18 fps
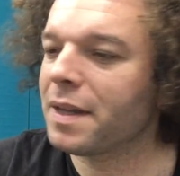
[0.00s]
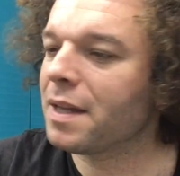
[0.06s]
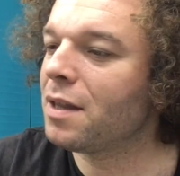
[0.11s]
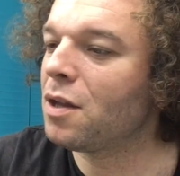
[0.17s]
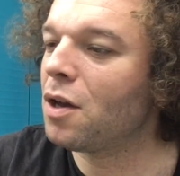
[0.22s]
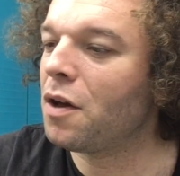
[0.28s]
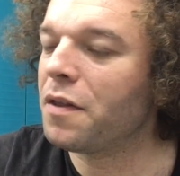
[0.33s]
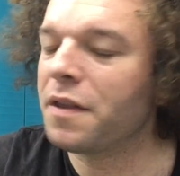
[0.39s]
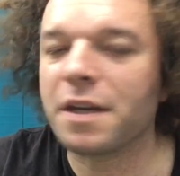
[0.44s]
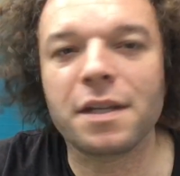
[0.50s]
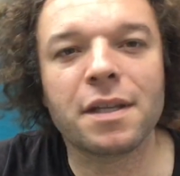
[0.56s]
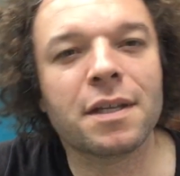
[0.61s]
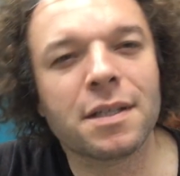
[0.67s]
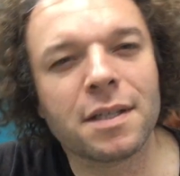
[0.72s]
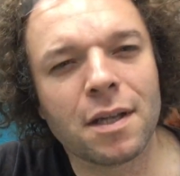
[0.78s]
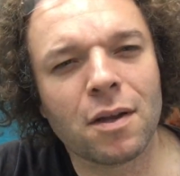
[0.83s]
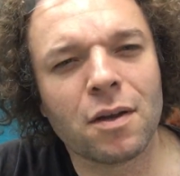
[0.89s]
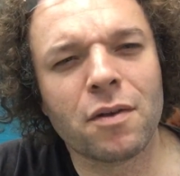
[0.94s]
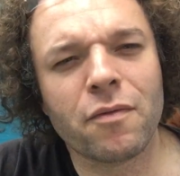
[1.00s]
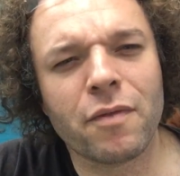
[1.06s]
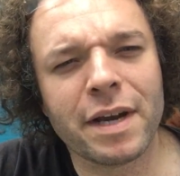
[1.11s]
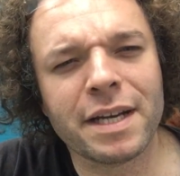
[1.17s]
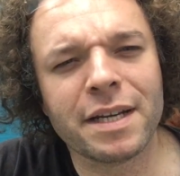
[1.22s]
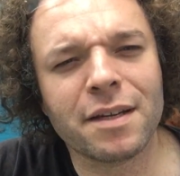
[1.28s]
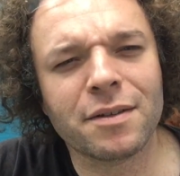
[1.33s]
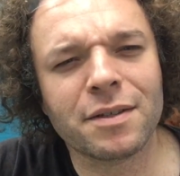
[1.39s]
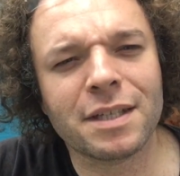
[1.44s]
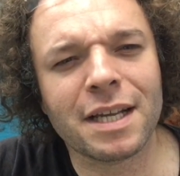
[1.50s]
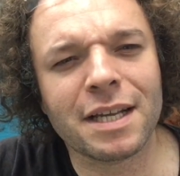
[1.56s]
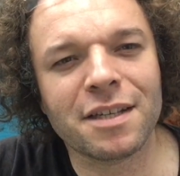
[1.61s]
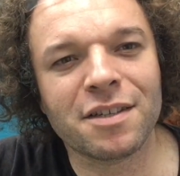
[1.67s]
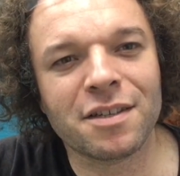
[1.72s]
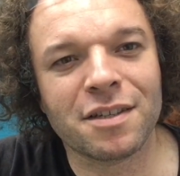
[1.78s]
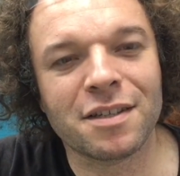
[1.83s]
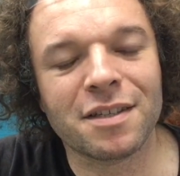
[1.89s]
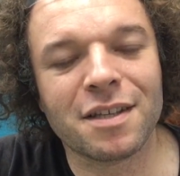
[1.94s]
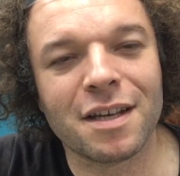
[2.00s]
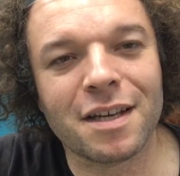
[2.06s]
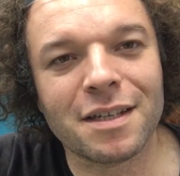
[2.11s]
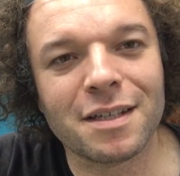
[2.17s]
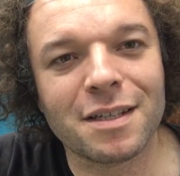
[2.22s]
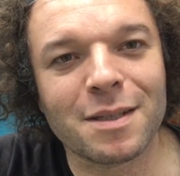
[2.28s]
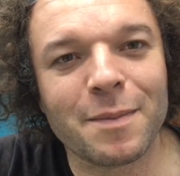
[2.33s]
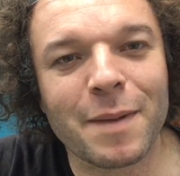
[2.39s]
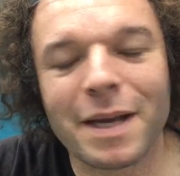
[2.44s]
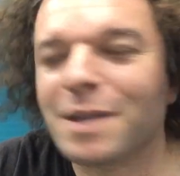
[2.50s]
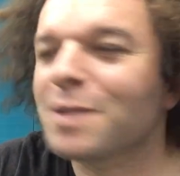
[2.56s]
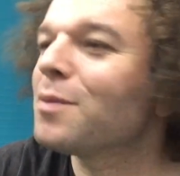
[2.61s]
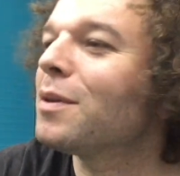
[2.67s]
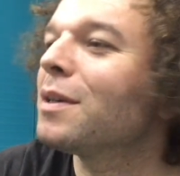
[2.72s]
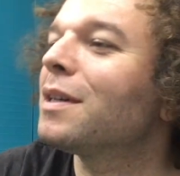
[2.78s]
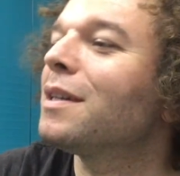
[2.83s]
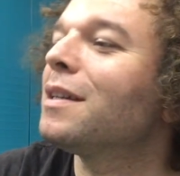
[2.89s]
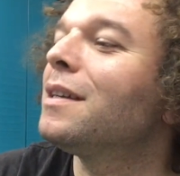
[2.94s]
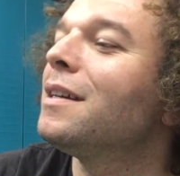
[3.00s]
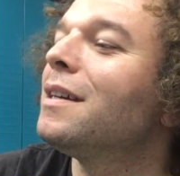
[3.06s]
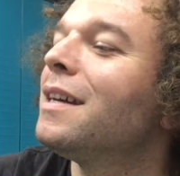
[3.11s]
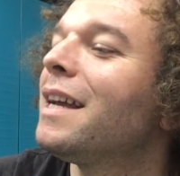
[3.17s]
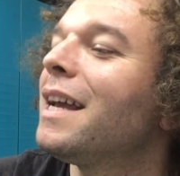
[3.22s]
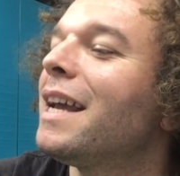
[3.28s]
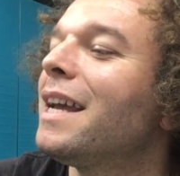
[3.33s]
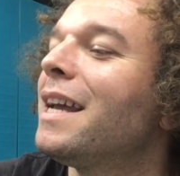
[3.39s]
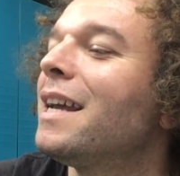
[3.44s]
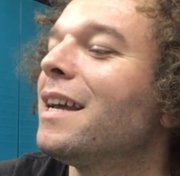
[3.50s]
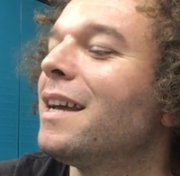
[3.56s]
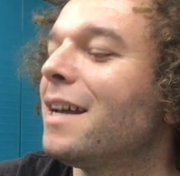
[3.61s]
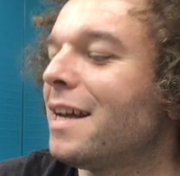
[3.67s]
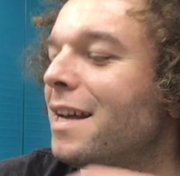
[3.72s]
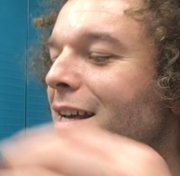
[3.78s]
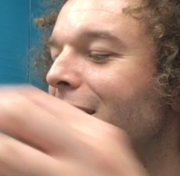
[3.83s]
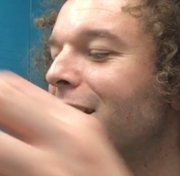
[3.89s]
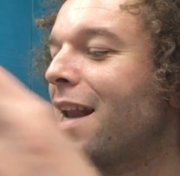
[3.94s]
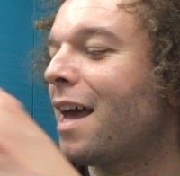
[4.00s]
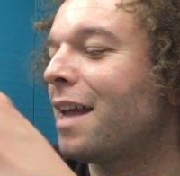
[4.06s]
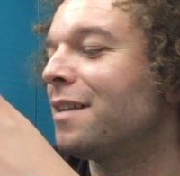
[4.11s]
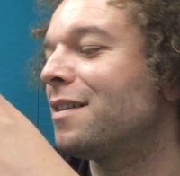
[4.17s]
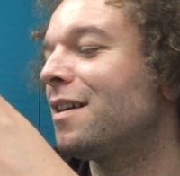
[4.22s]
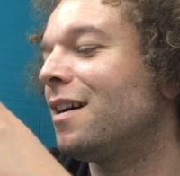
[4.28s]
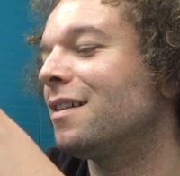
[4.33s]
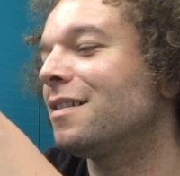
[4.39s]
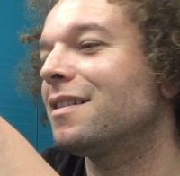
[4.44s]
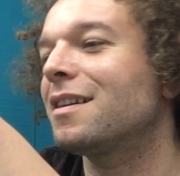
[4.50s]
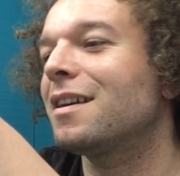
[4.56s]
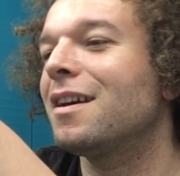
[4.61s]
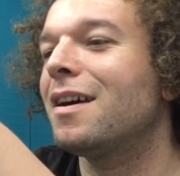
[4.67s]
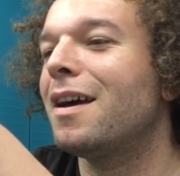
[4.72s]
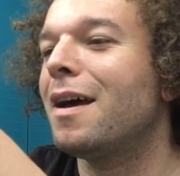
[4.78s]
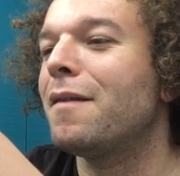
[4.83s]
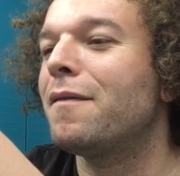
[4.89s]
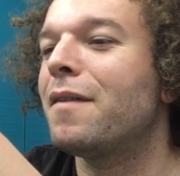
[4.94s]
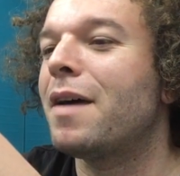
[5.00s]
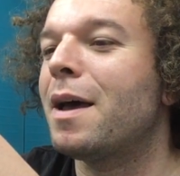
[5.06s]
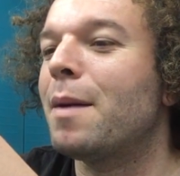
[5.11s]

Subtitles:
Not that there's a lot of radio stations that I suspect we're going to hear in Antarctica